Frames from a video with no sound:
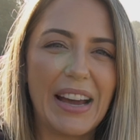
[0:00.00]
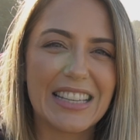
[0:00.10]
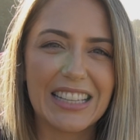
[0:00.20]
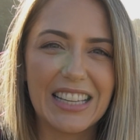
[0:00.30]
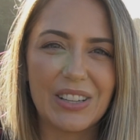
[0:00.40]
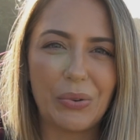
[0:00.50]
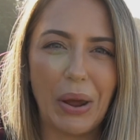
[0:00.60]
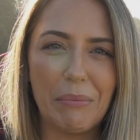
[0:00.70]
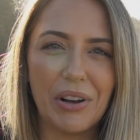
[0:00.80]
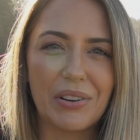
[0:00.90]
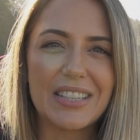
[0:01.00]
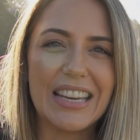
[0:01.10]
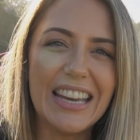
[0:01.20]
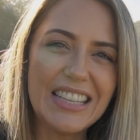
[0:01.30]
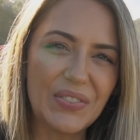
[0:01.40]
back to Little Grey Box.
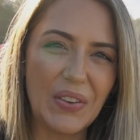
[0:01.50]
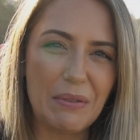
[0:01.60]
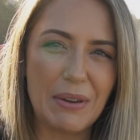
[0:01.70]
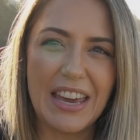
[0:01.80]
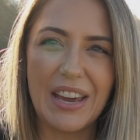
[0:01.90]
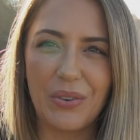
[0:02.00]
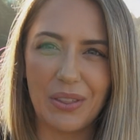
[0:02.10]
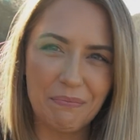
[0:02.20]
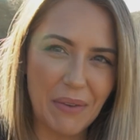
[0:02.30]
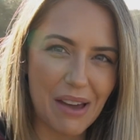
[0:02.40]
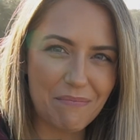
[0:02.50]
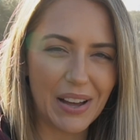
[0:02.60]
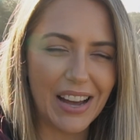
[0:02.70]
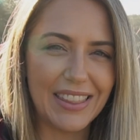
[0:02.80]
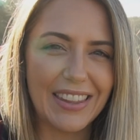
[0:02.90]
It's Phoebe here with Matt
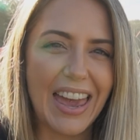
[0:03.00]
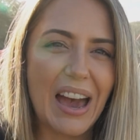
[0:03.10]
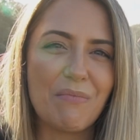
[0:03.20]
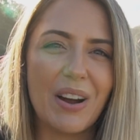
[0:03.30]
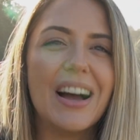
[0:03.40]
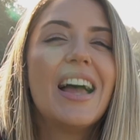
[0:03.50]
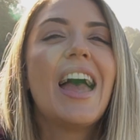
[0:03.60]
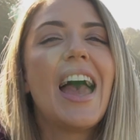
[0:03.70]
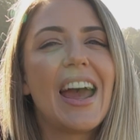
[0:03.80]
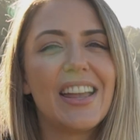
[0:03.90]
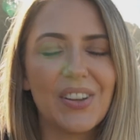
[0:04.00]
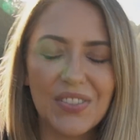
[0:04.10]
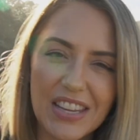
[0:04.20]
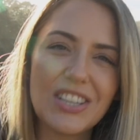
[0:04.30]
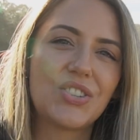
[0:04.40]
behind the camera, and
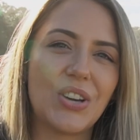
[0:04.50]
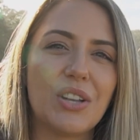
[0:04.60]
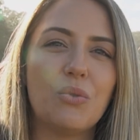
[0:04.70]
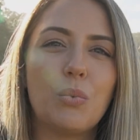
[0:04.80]
on this channel